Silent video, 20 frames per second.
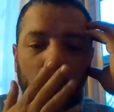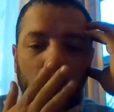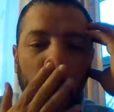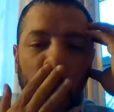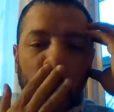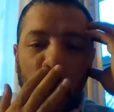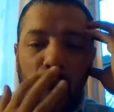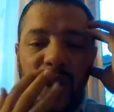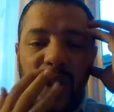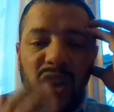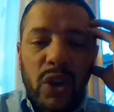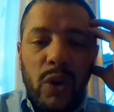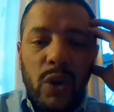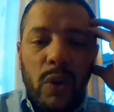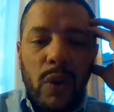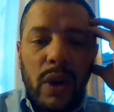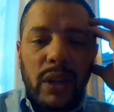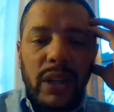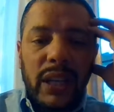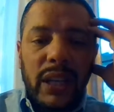when
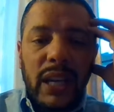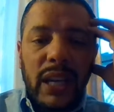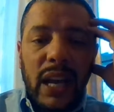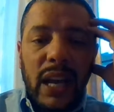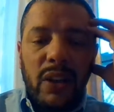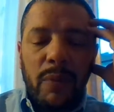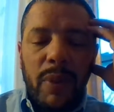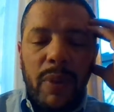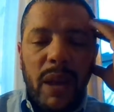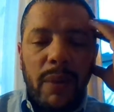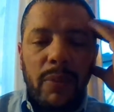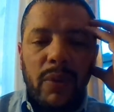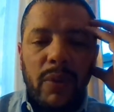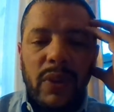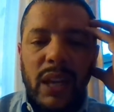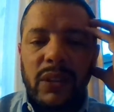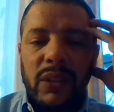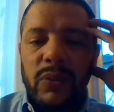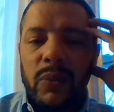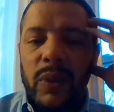you are looking at your paper,
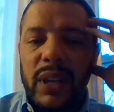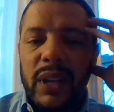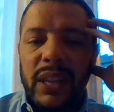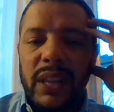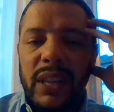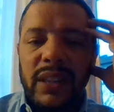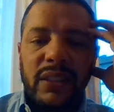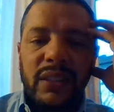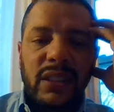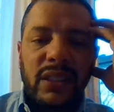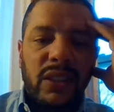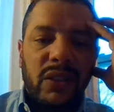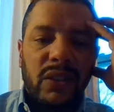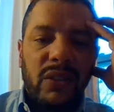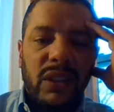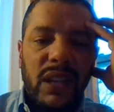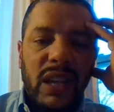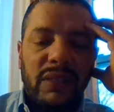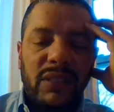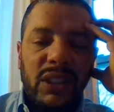that's one of the things that you're
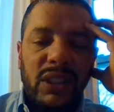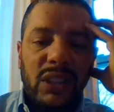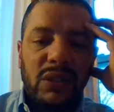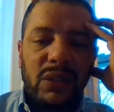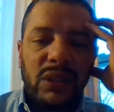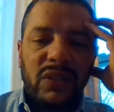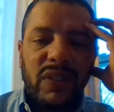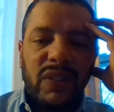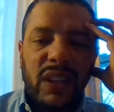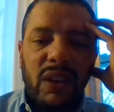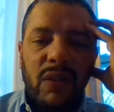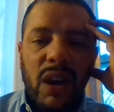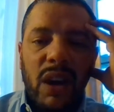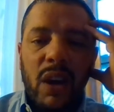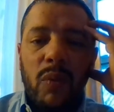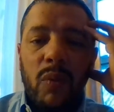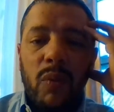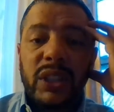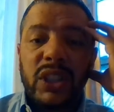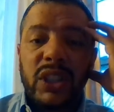going to have to do is figure
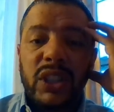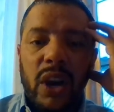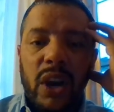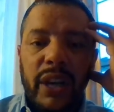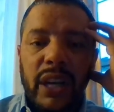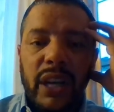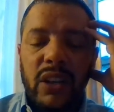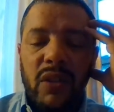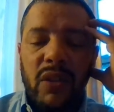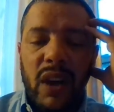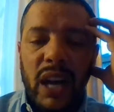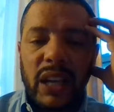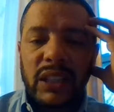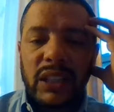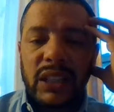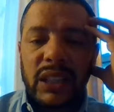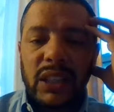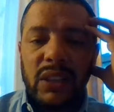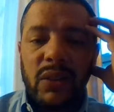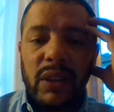out what target you're
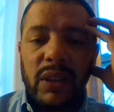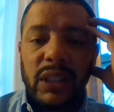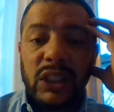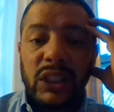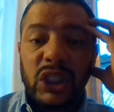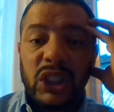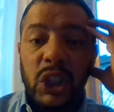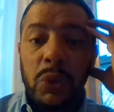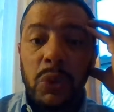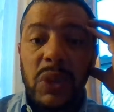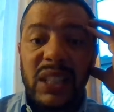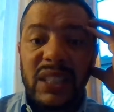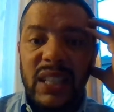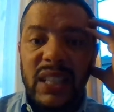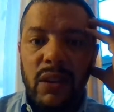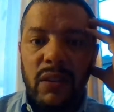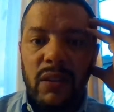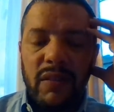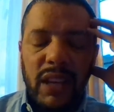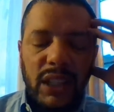actually going to tune this
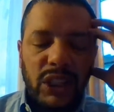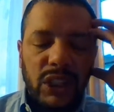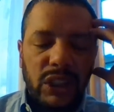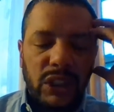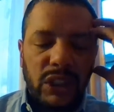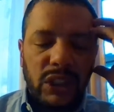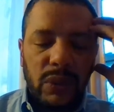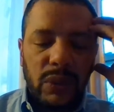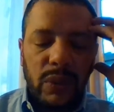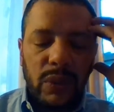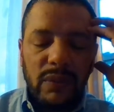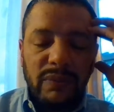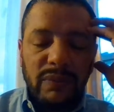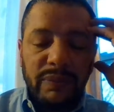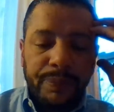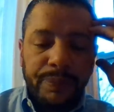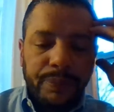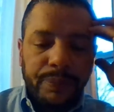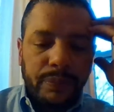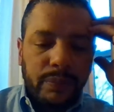innovation to.
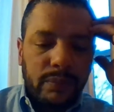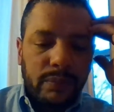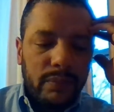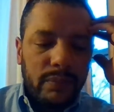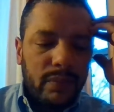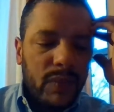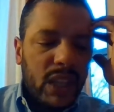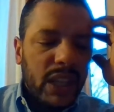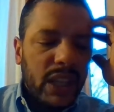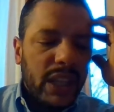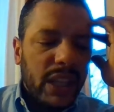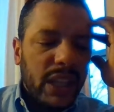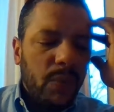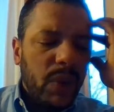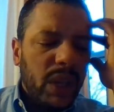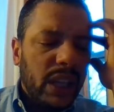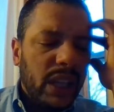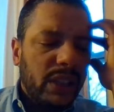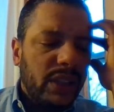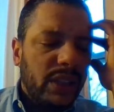Then
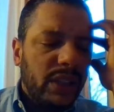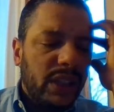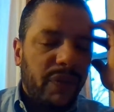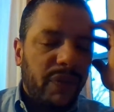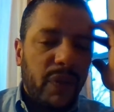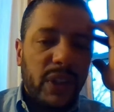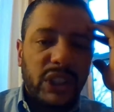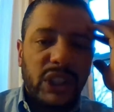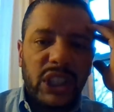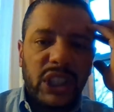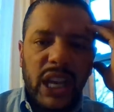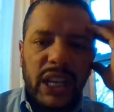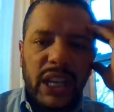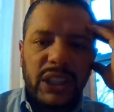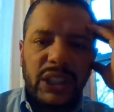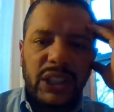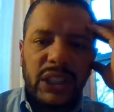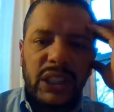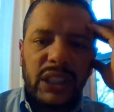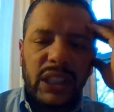we get to
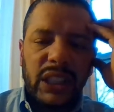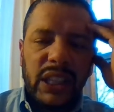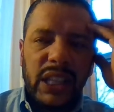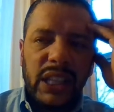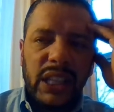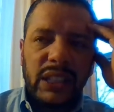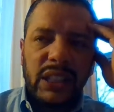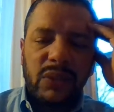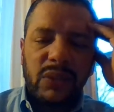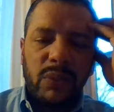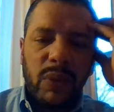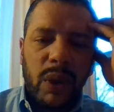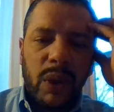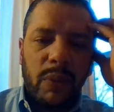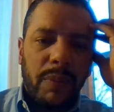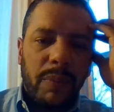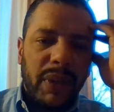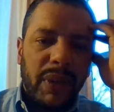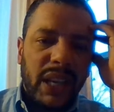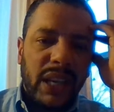differentiation, and this is where
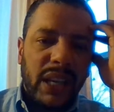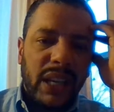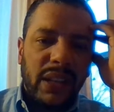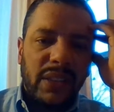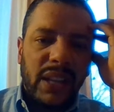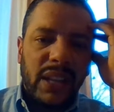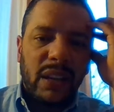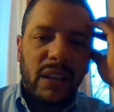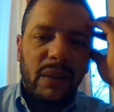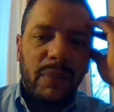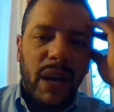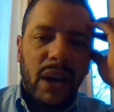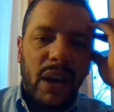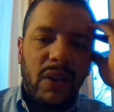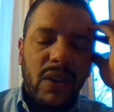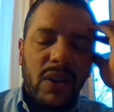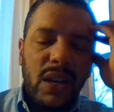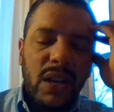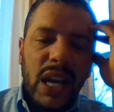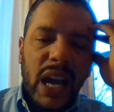we begin to think
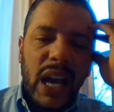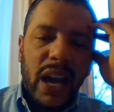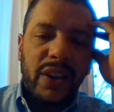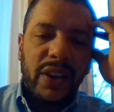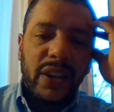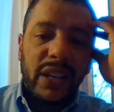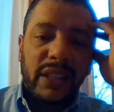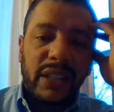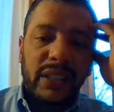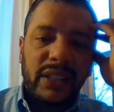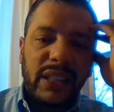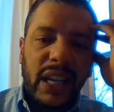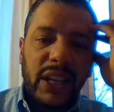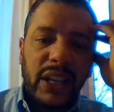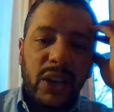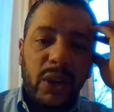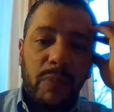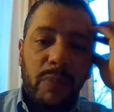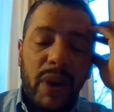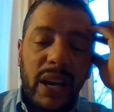about how you're going to set
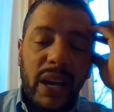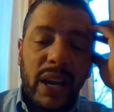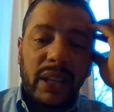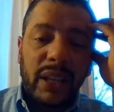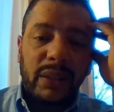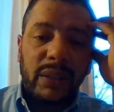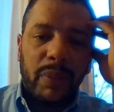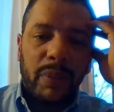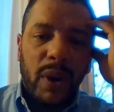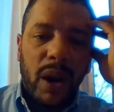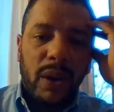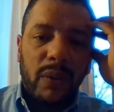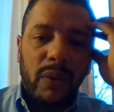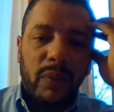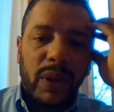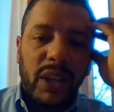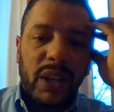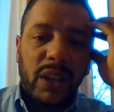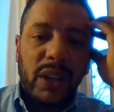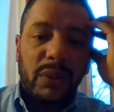your product apart.
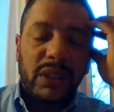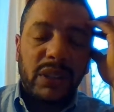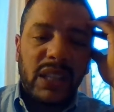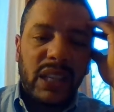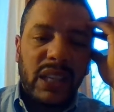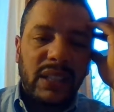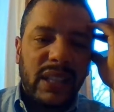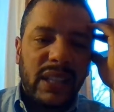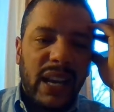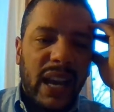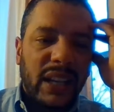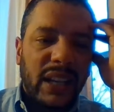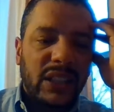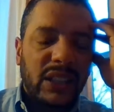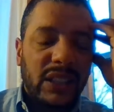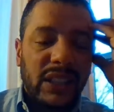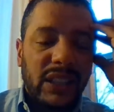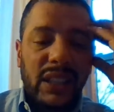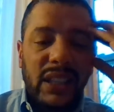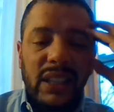What are those things that
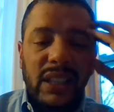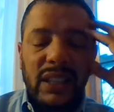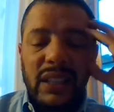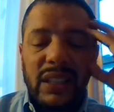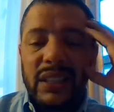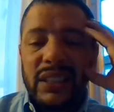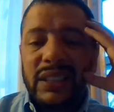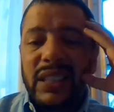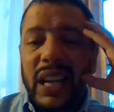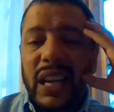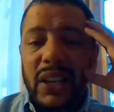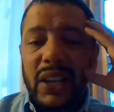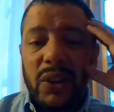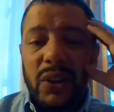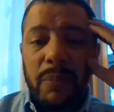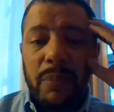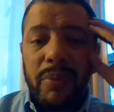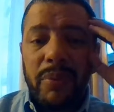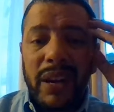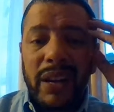actually set
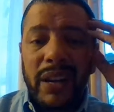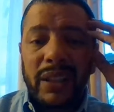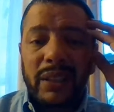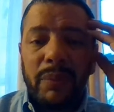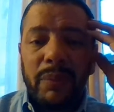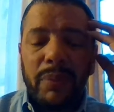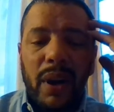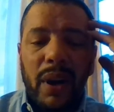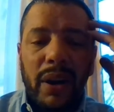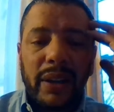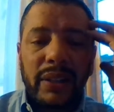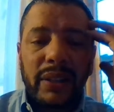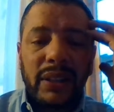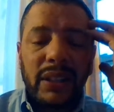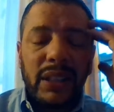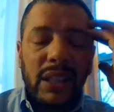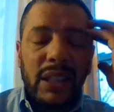your product apart?